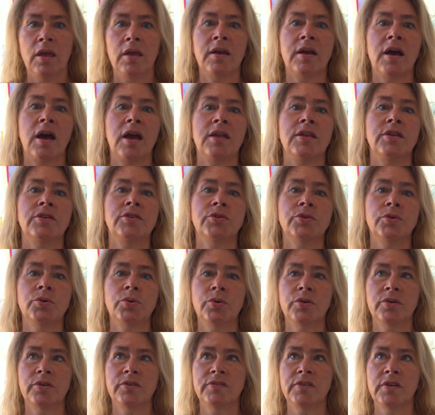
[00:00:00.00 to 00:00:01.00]
guided
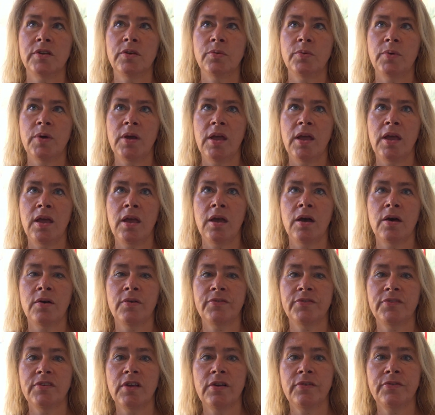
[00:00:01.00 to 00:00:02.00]
tours in a way of
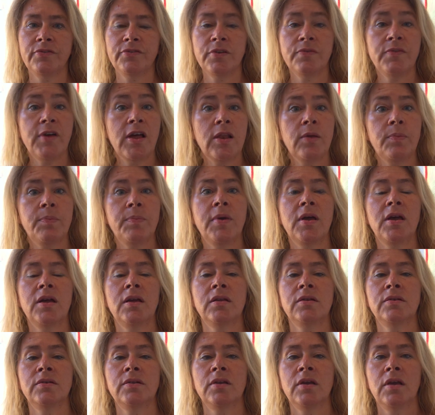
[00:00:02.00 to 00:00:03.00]

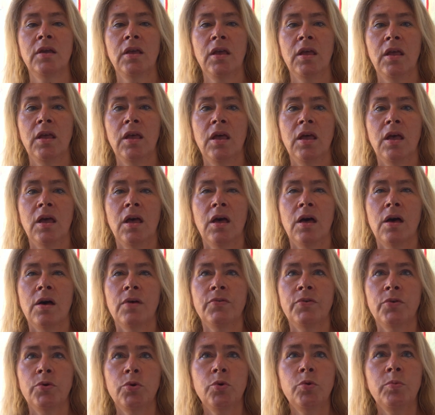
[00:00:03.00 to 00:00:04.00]
self-development.
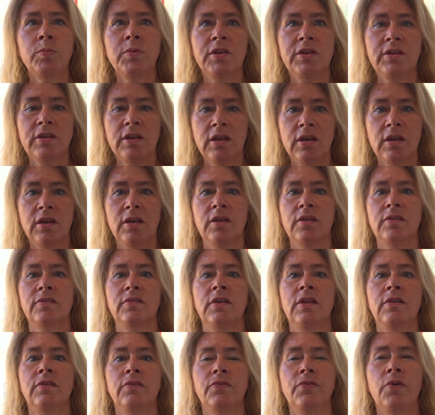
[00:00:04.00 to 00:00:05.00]
For whom it is,
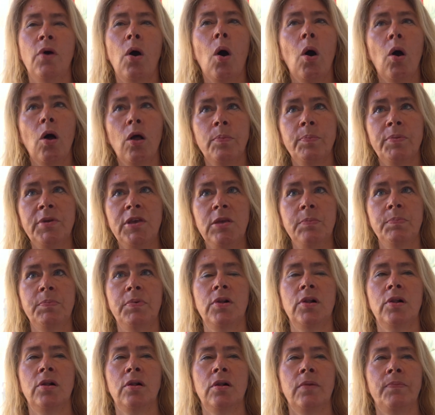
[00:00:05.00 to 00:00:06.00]
it's for all
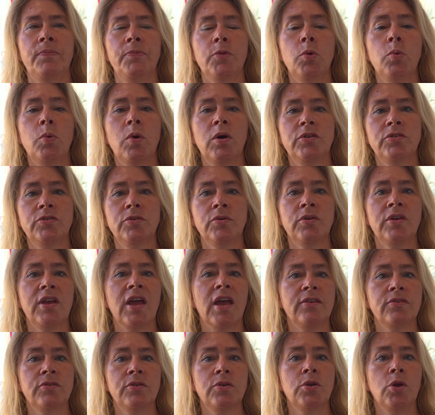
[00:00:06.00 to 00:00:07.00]
people who want to
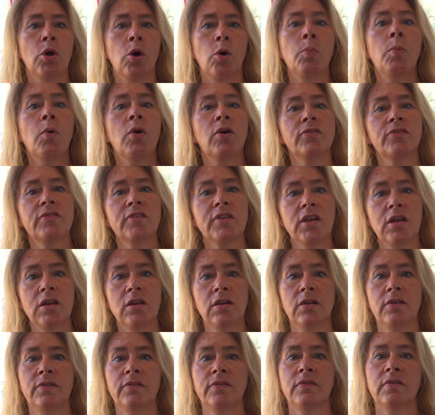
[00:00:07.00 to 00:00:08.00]
get to know more
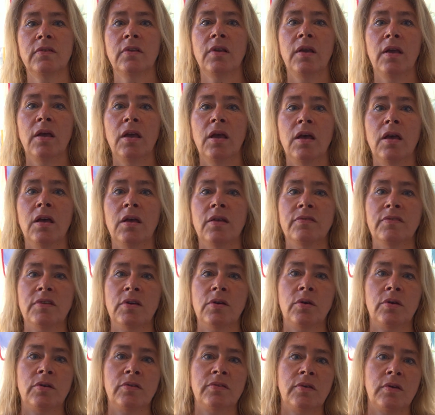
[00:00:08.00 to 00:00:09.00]
skills.
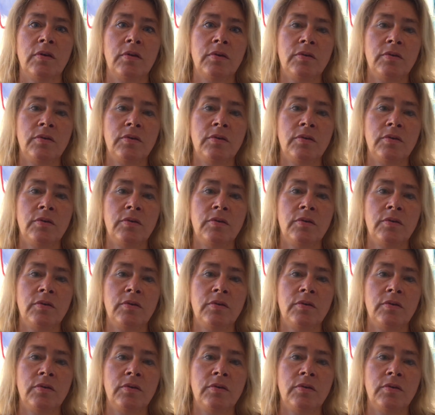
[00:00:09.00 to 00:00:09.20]
So